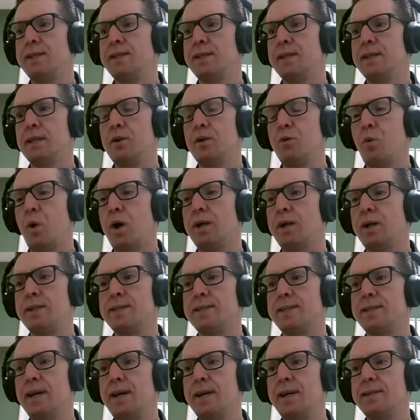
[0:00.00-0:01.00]
basically what it
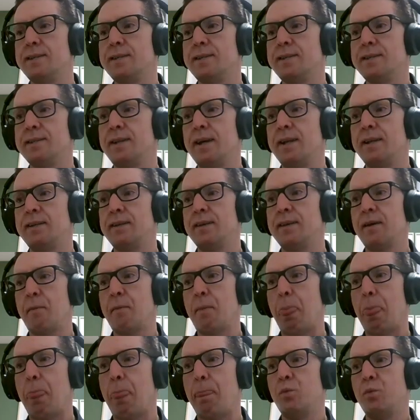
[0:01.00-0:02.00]
says is that
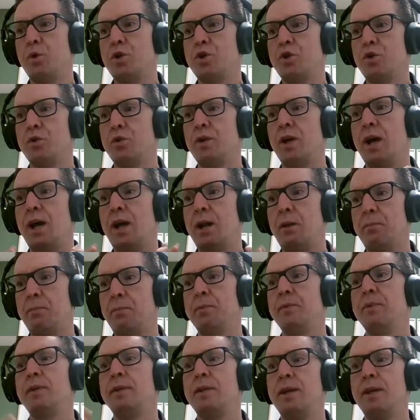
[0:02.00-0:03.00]
we should help
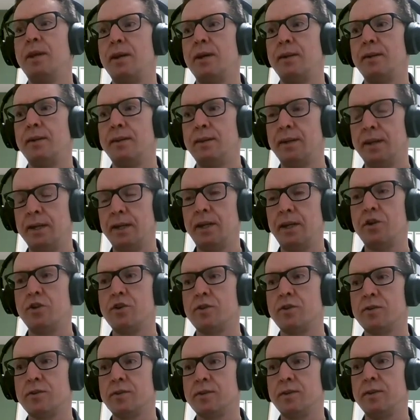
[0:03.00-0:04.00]
the
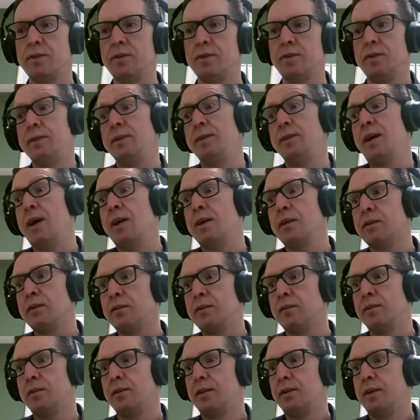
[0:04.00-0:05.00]
teenagers, young
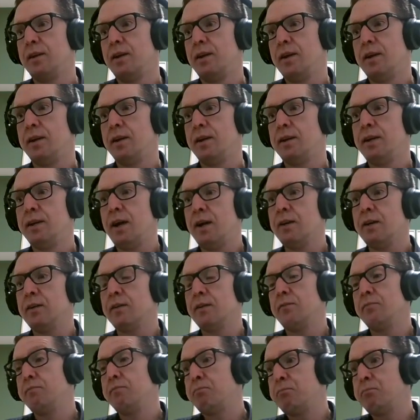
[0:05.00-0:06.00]

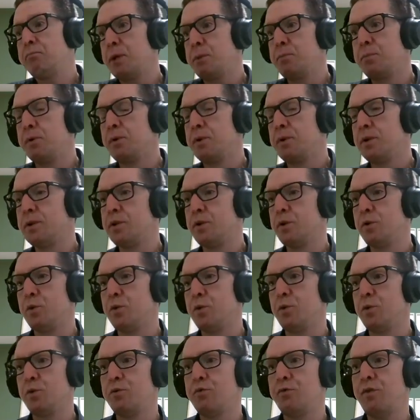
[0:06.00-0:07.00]
people,
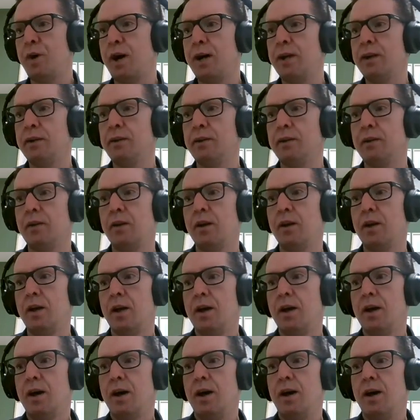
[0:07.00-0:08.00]
to find
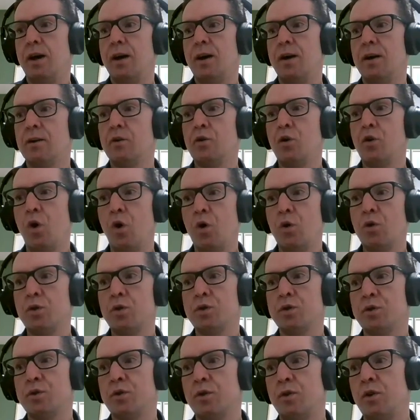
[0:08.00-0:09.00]

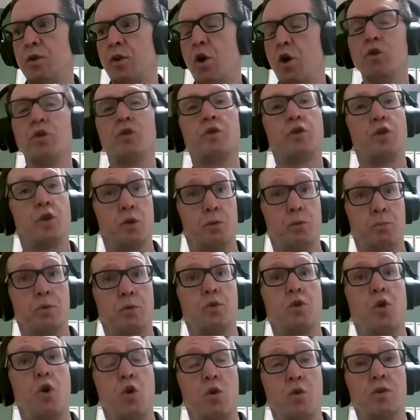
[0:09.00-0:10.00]
goals, long-term
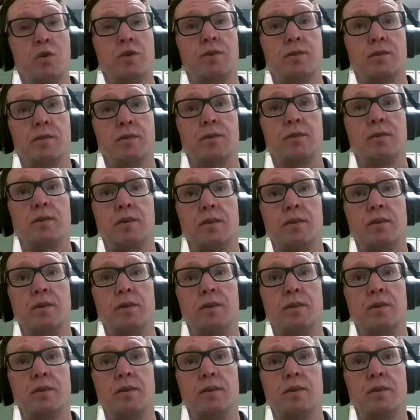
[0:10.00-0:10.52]
goals.